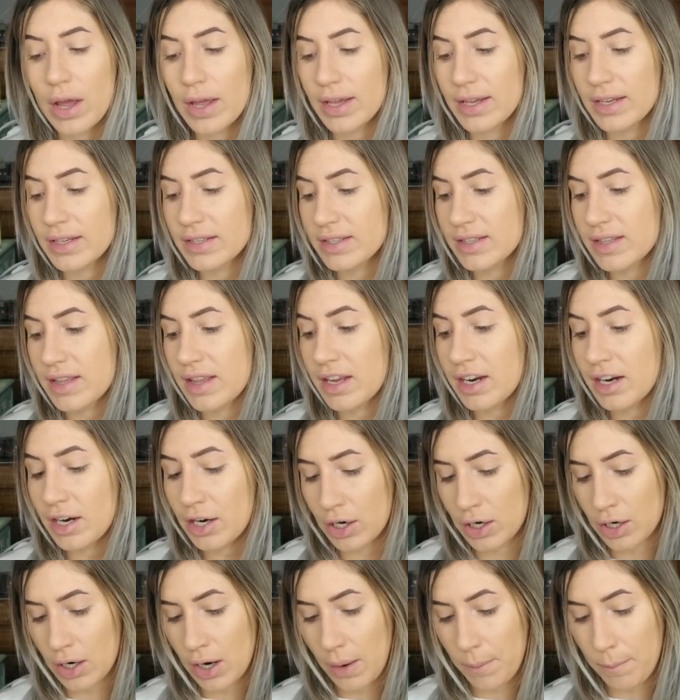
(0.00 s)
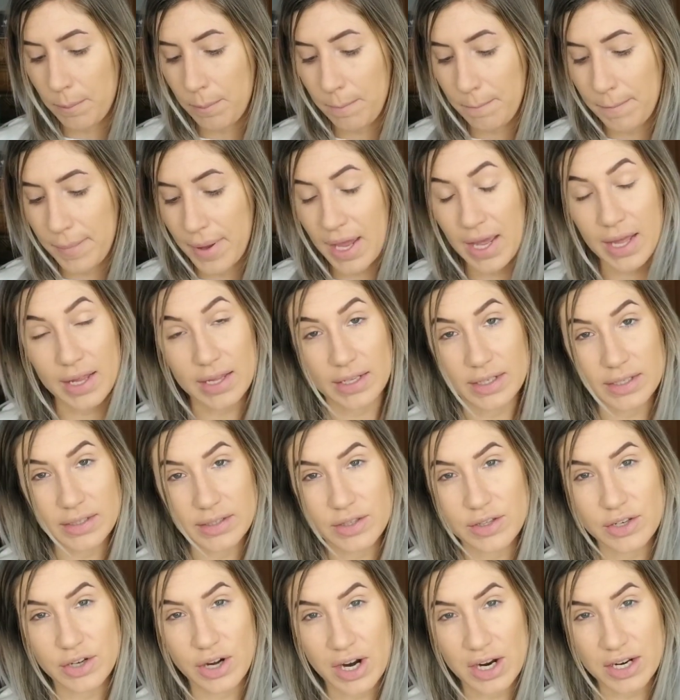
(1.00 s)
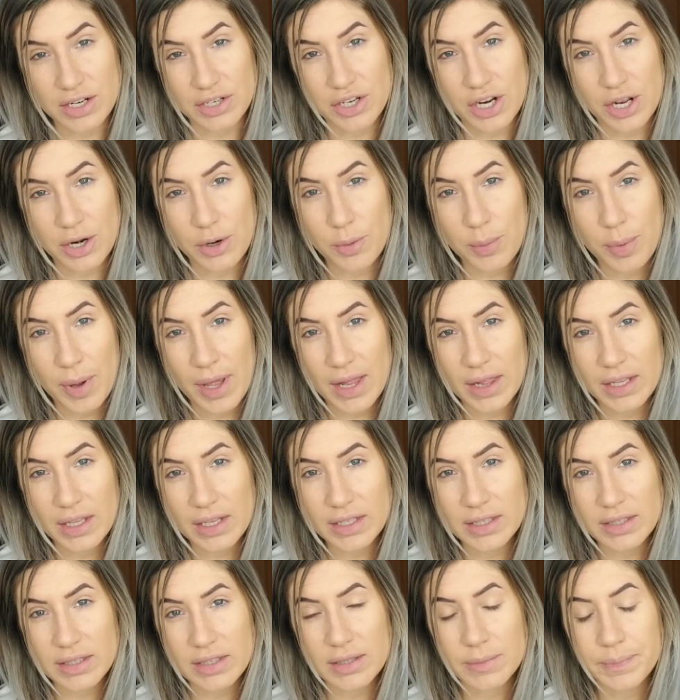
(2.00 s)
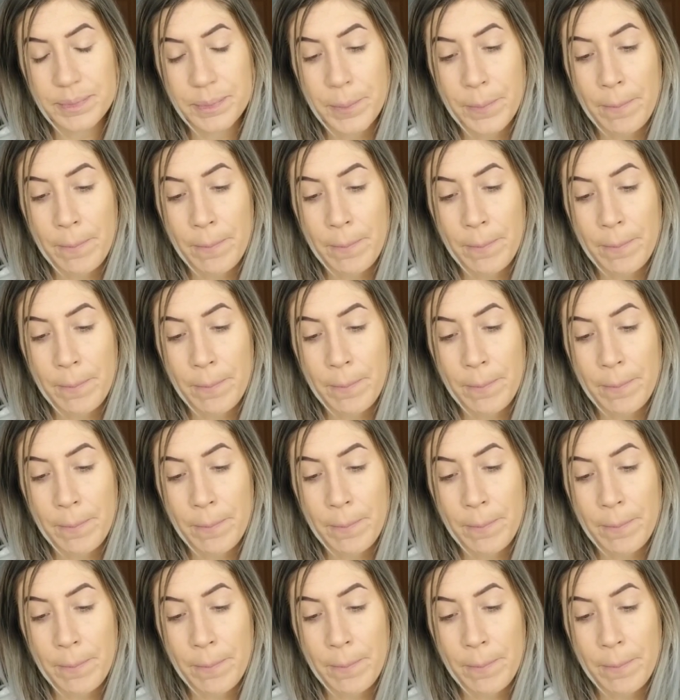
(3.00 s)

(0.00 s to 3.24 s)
is their palettes, their eyeshadow palettes,